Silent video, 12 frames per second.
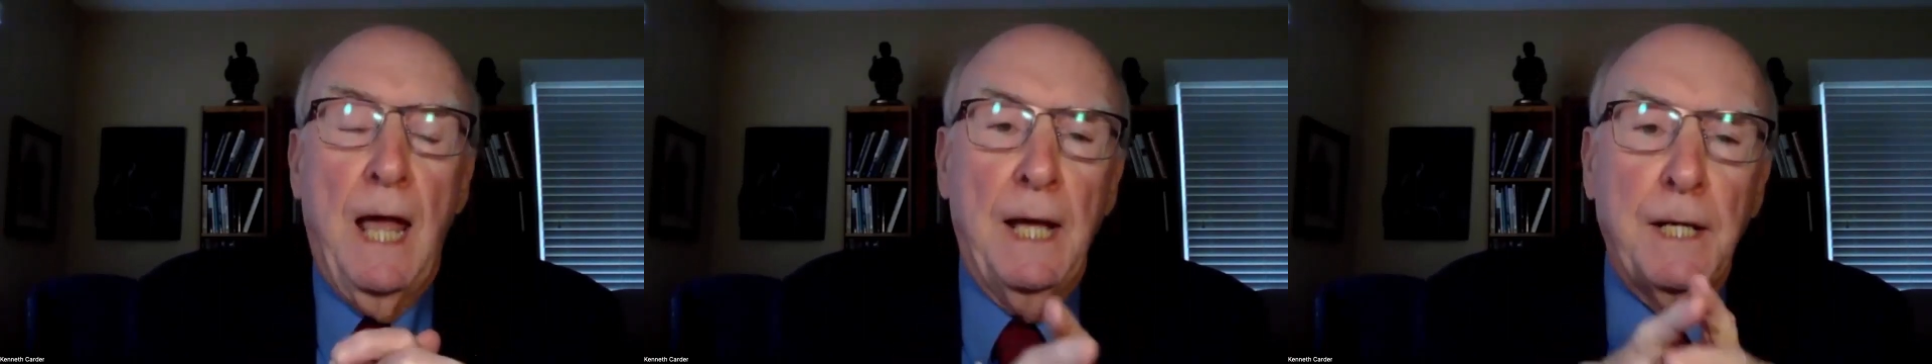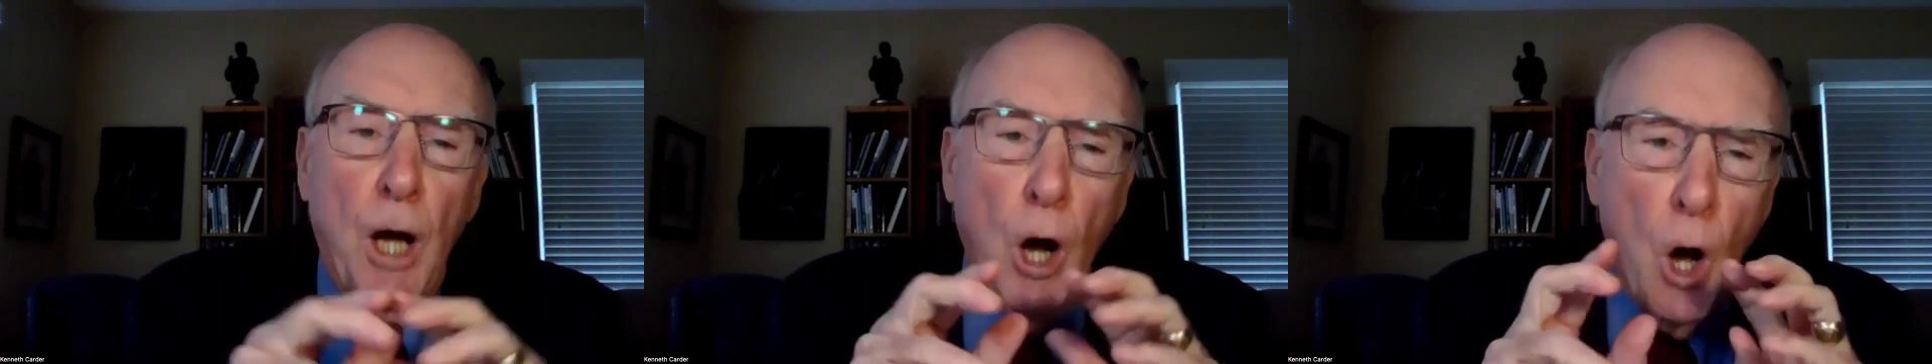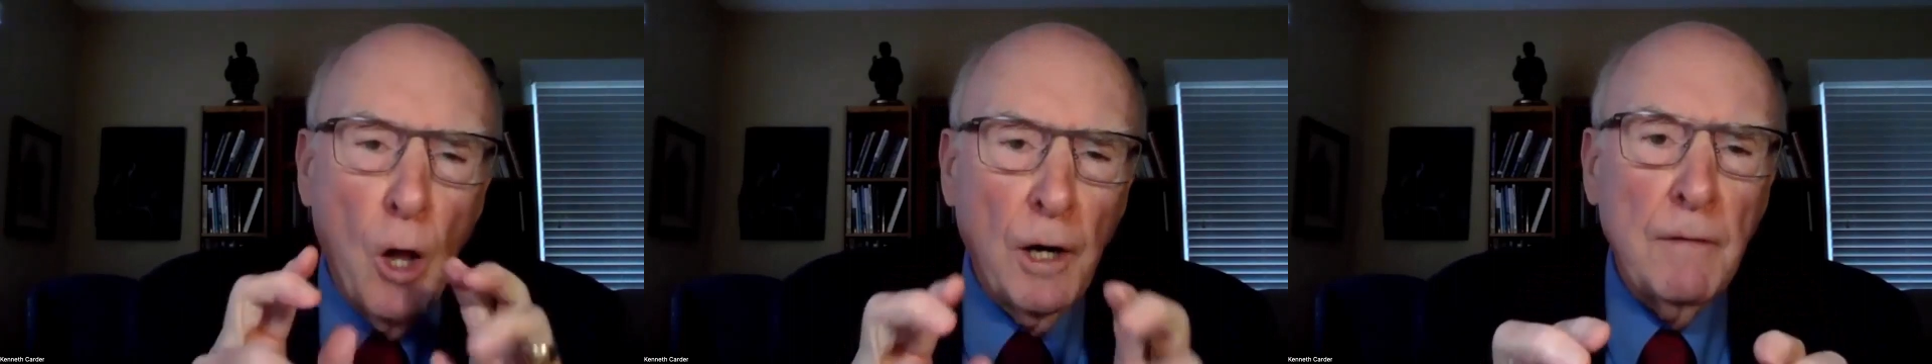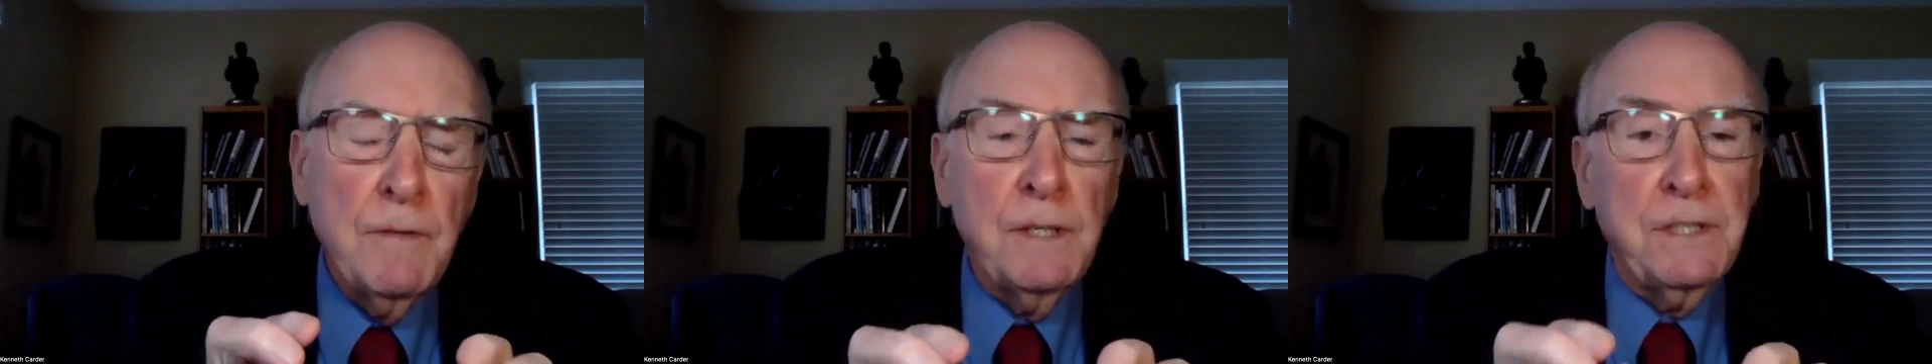and
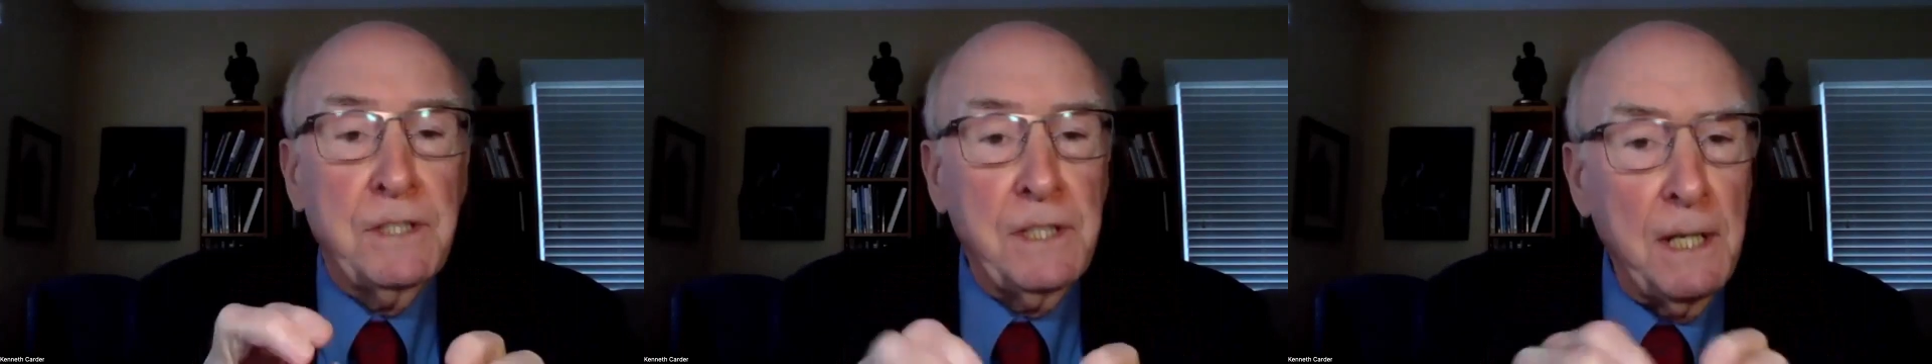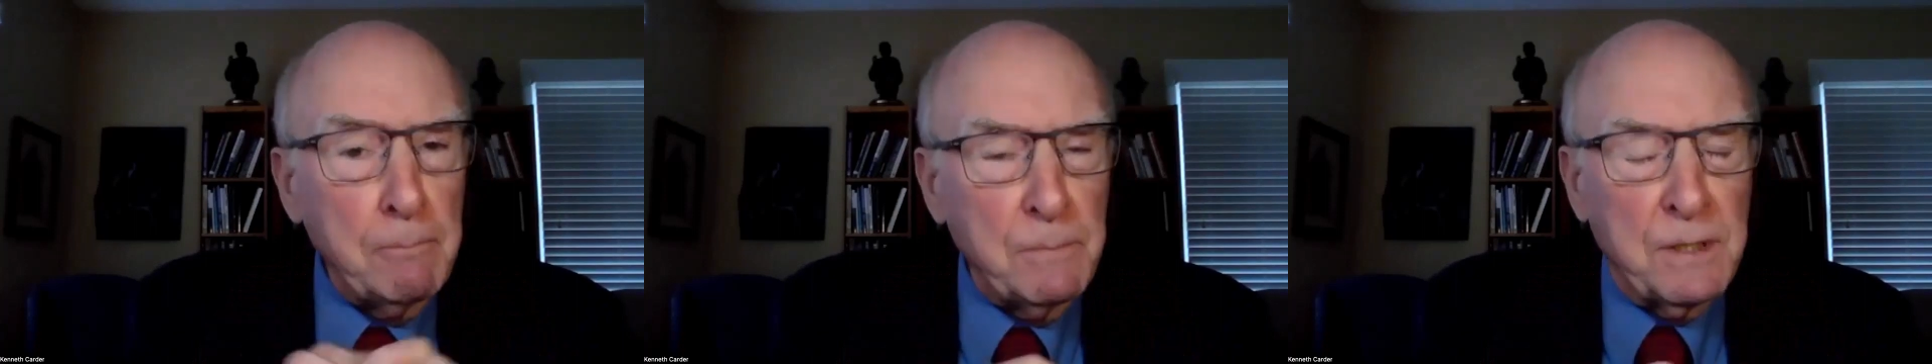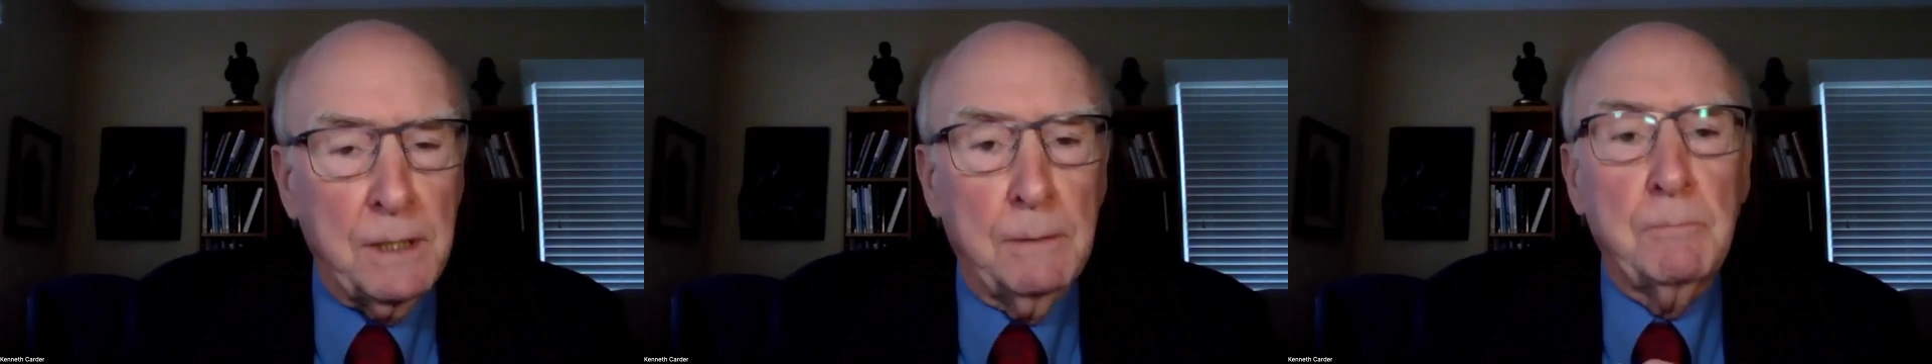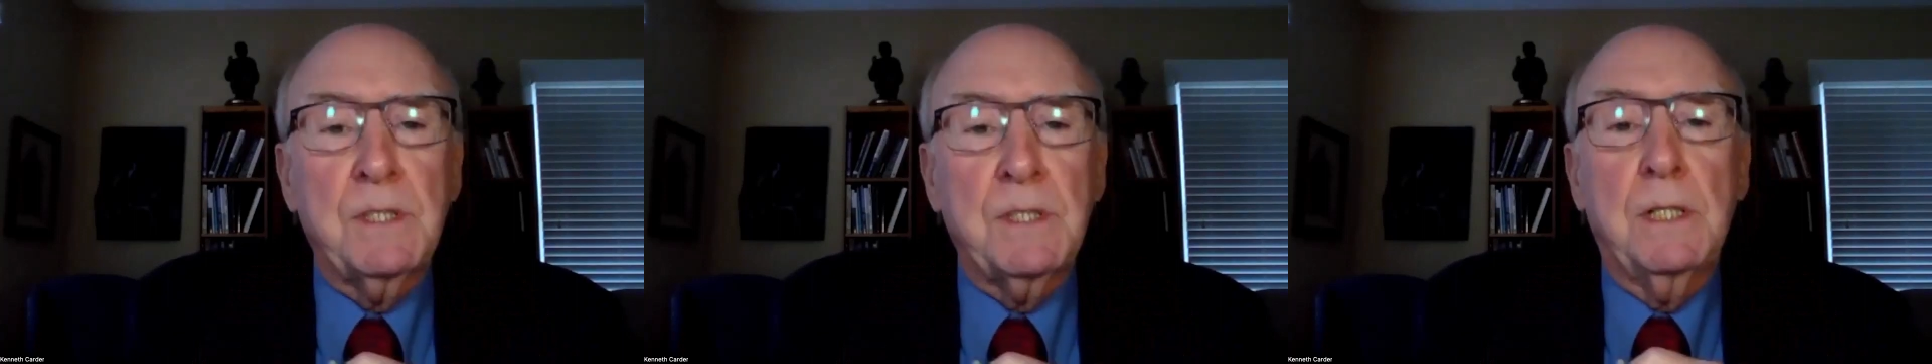all of the
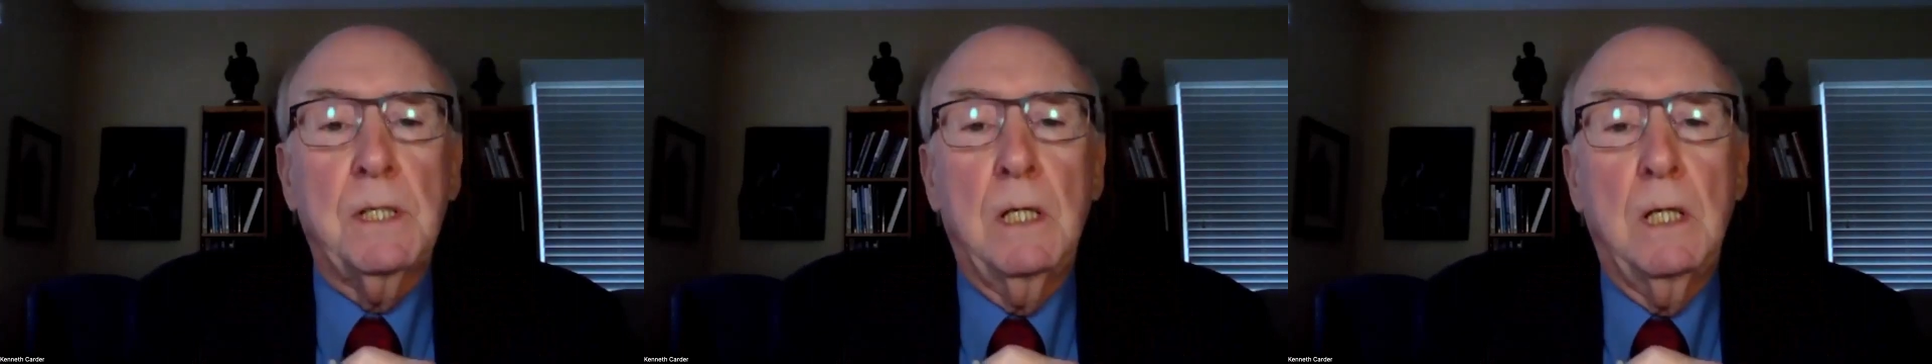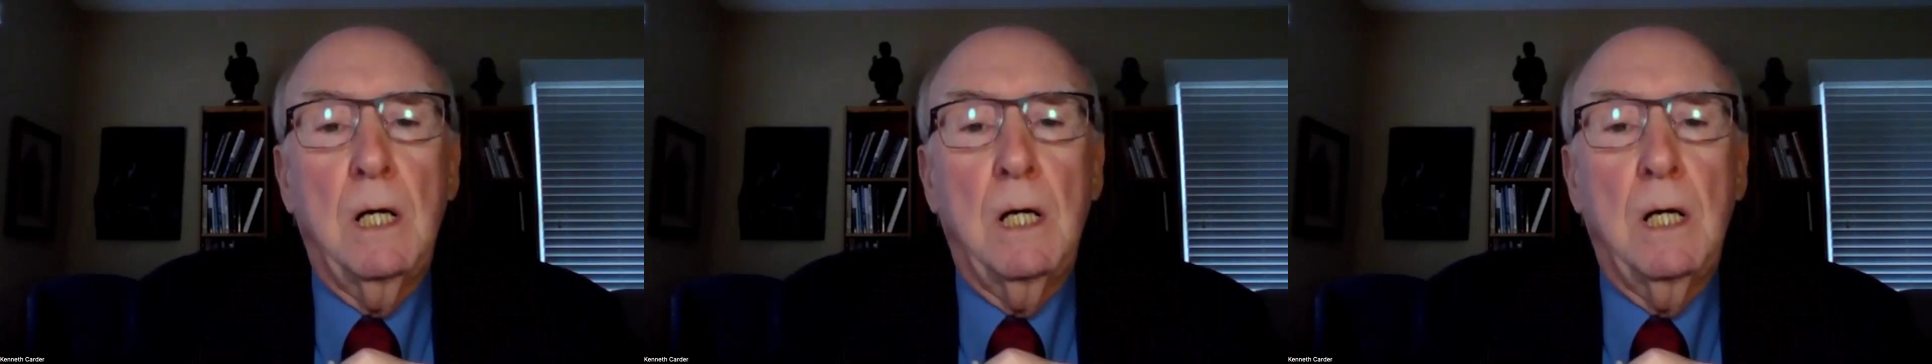symptoms